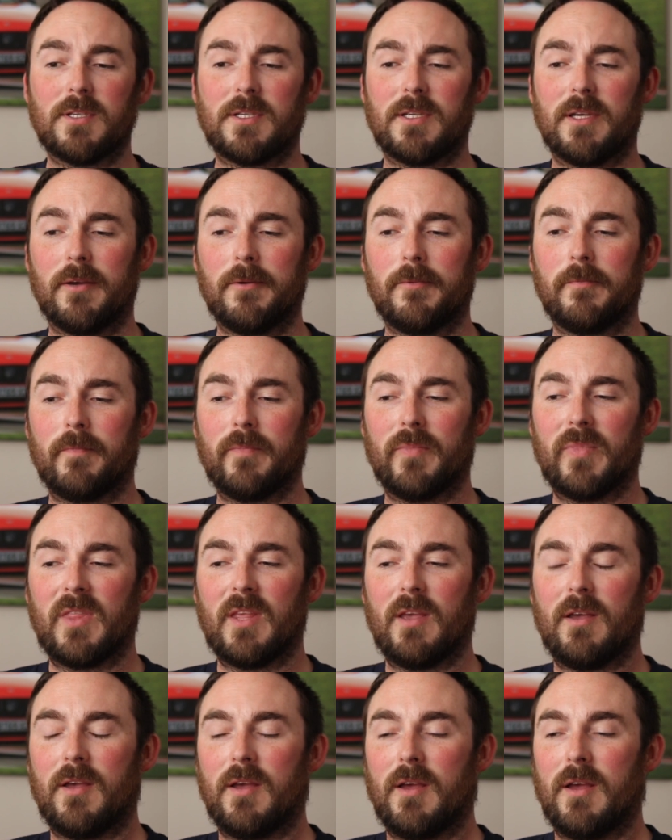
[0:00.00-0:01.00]
So
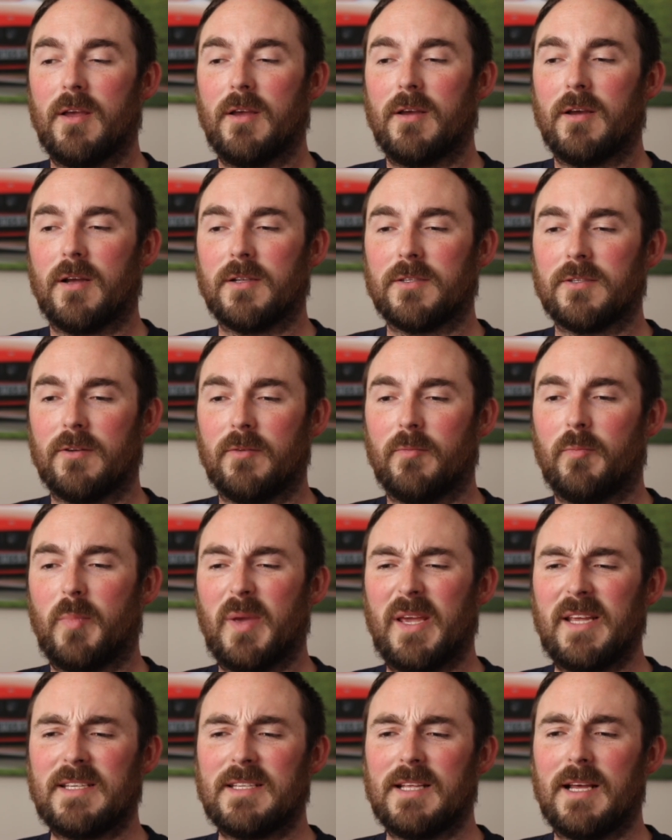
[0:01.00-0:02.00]
I sort of
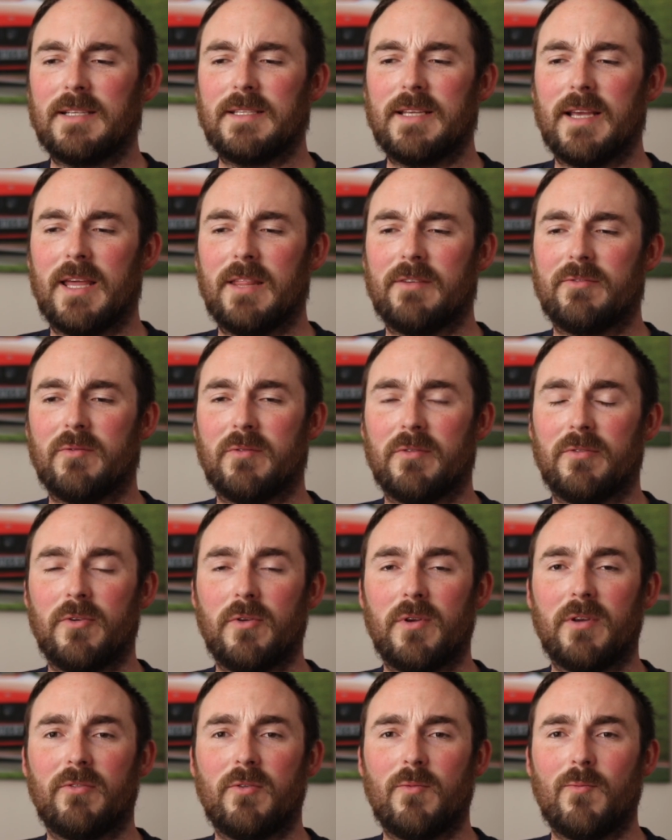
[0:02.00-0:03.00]
pieced that together from a few
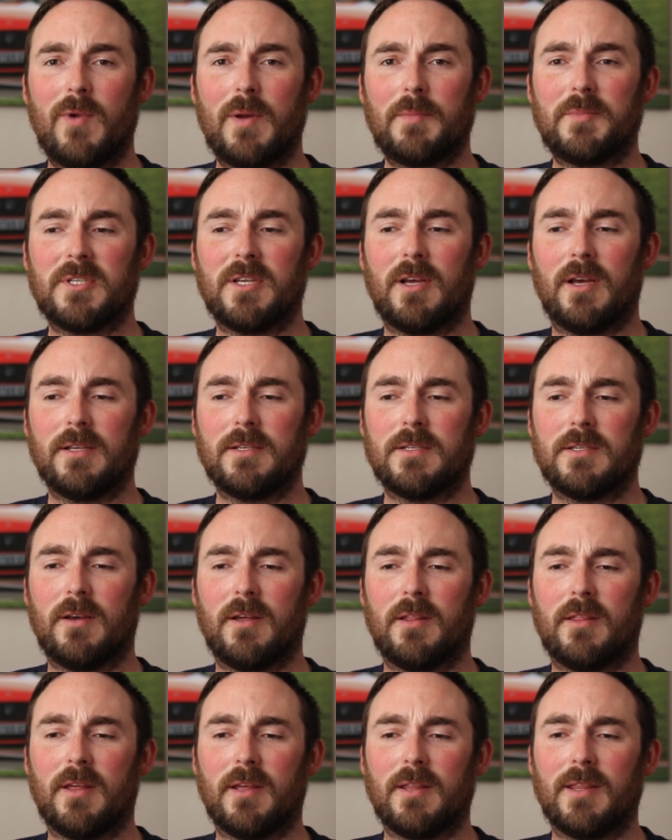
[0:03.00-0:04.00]
different websites, so I
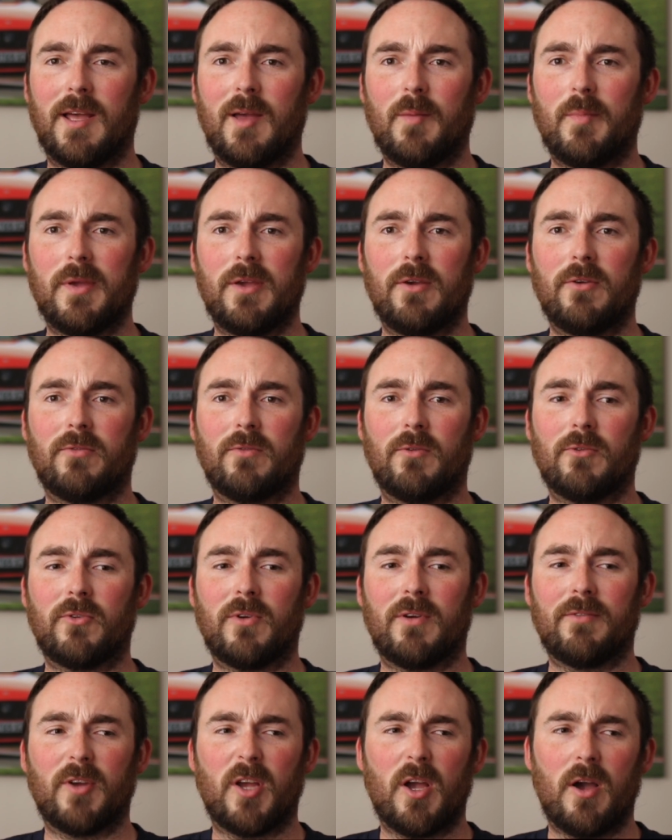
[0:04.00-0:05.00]
think that'd be useful to
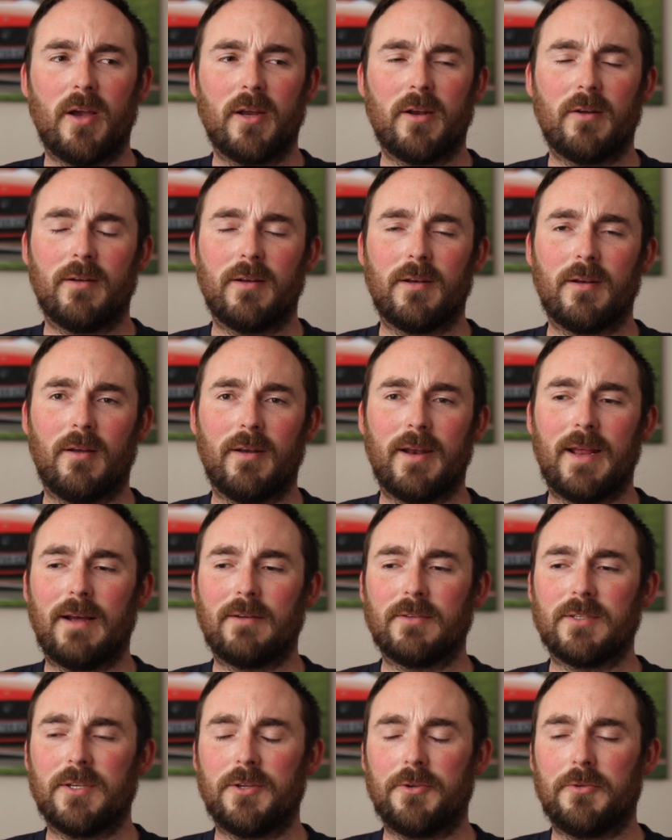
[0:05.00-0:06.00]
have a guide on how
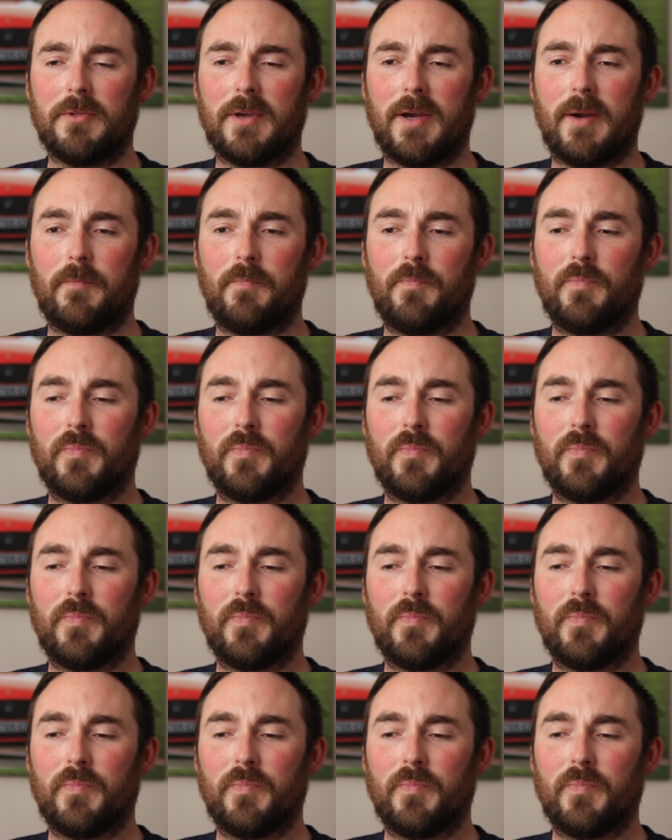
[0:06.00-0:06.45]
to do that.